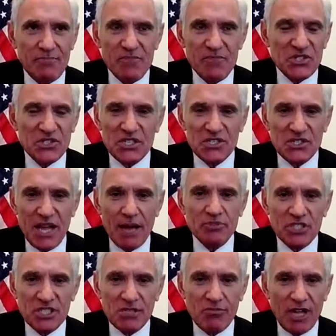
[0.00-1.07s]

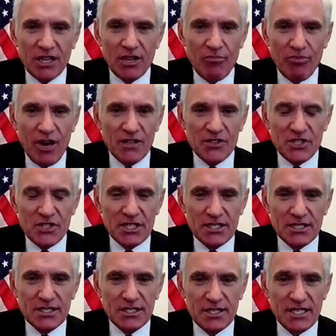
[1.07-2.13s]
misconceptions about the
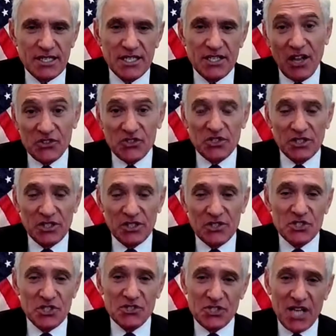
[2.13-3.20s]
president, that he doesn't listen
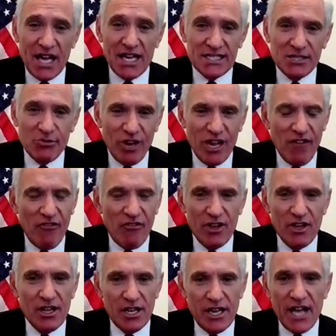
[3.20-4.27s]
to the science. We have,
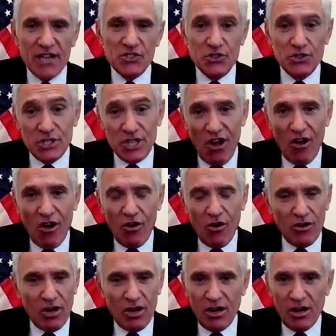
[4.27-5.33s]
as you
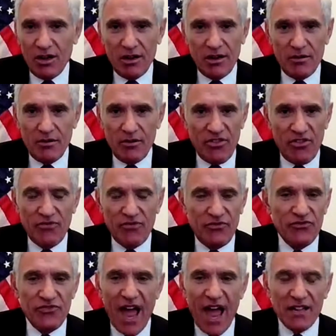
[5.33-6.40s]
know,
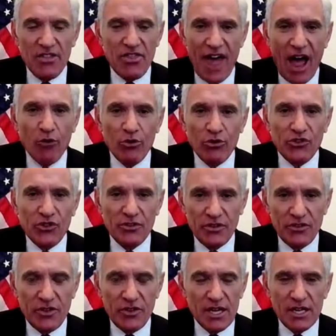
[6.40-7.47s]

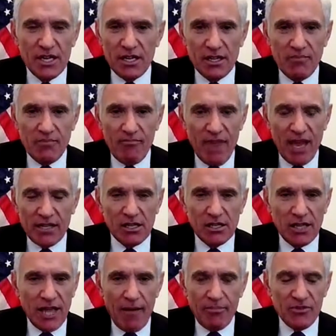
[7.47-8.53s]
9,000
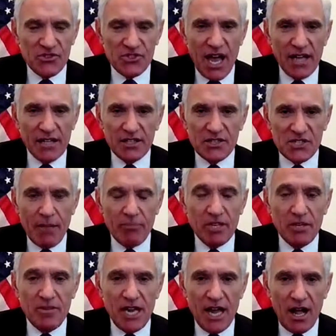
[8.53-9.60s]
medical scientists and
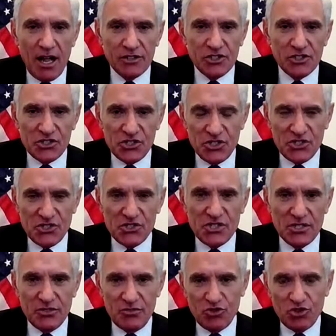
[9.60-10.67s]
epidemiologists
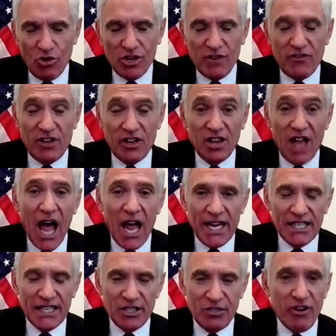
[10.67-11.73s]
just sort of
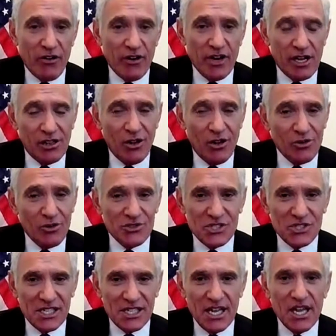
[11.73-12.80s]
aligned very
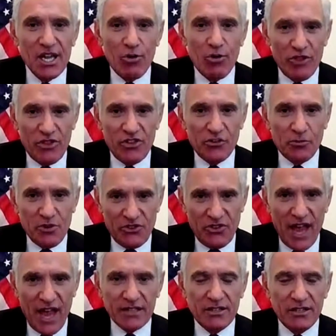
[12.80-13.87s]
closely with this
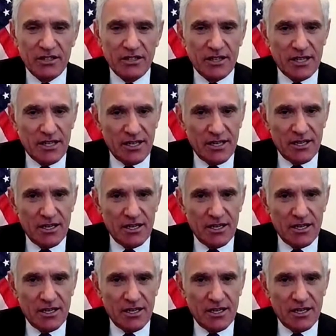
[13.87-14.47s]
protected,